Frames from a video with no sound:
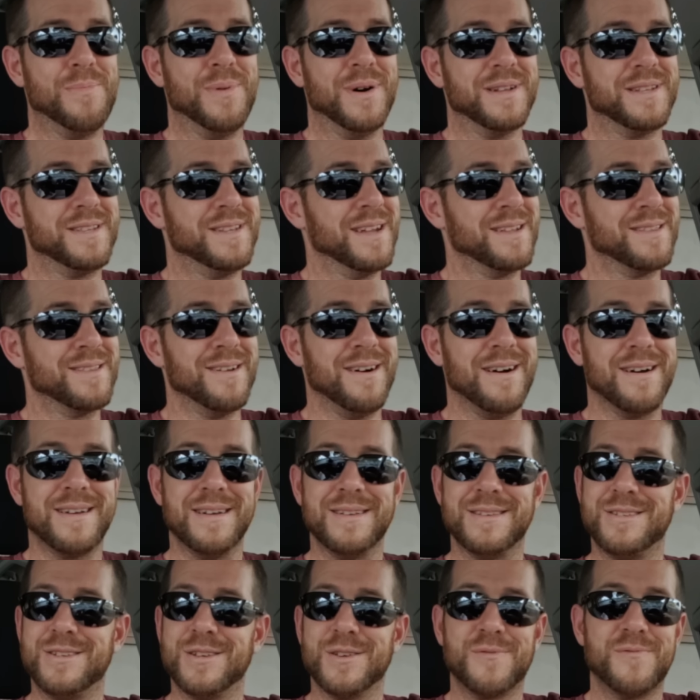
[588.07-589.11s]
but TikTok
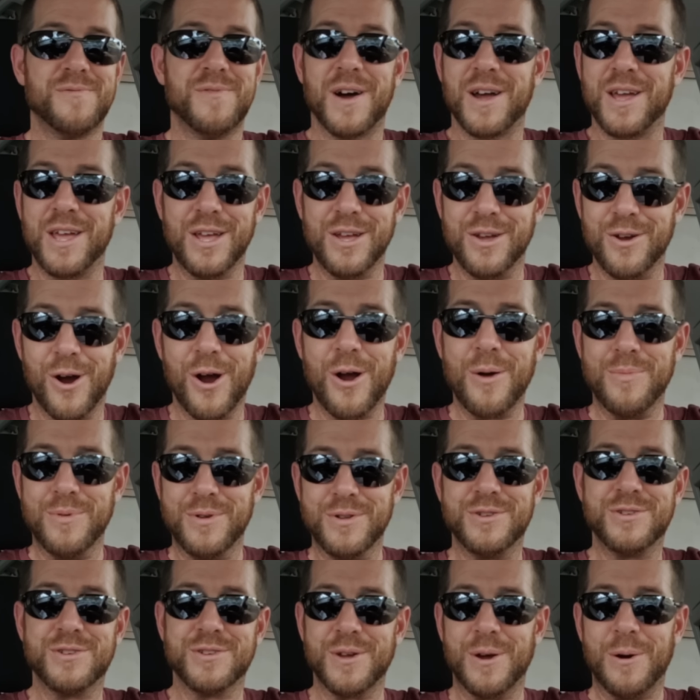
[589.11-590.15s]
is just fucking
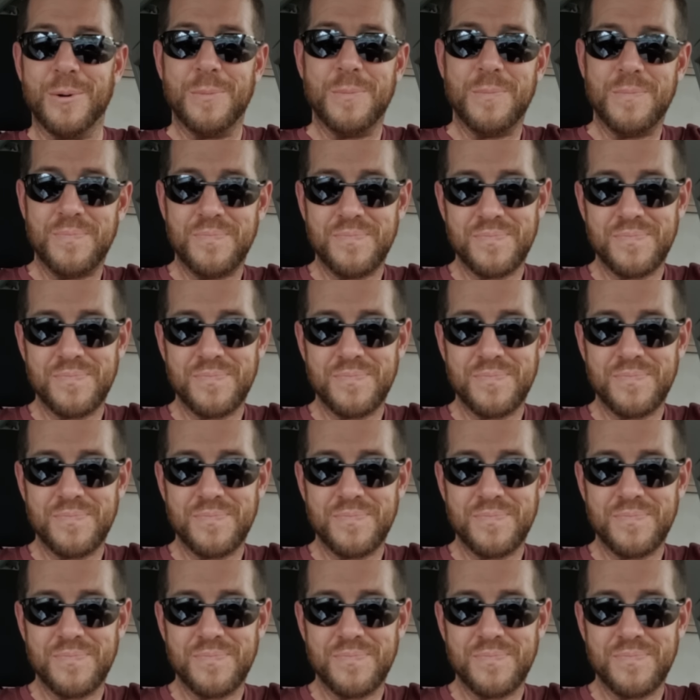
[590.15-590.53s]
garbage. So,